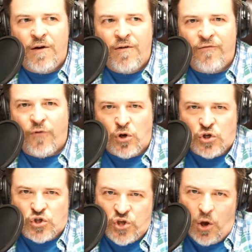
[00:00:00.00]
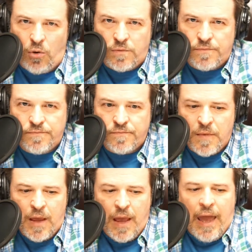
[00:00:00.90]
for your soul.
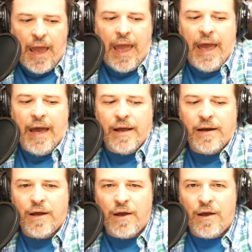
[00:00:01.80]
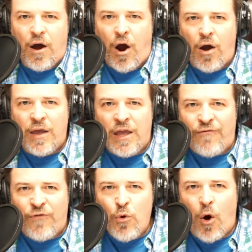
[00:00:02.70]
And if
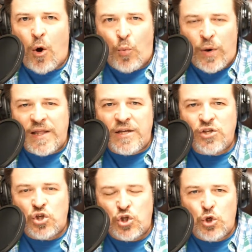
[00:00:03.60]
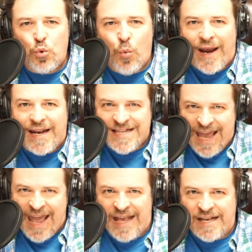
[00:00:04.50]
you are willing to do what it
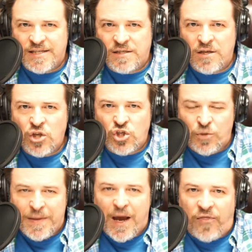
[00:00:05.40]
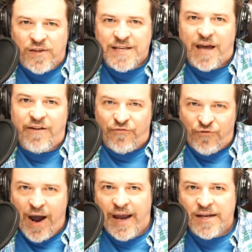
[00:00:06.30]
takes to be on the side of
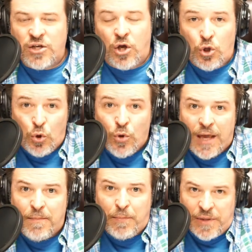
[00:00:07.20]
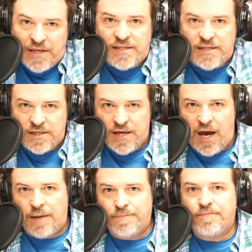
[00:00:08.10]
right, you can be pleasing to
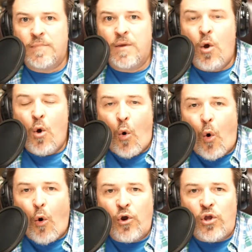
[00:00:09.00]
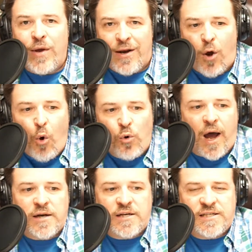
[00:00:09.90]
God. Or you can hold
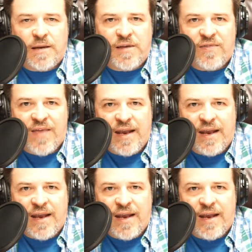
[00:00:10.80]
on to something that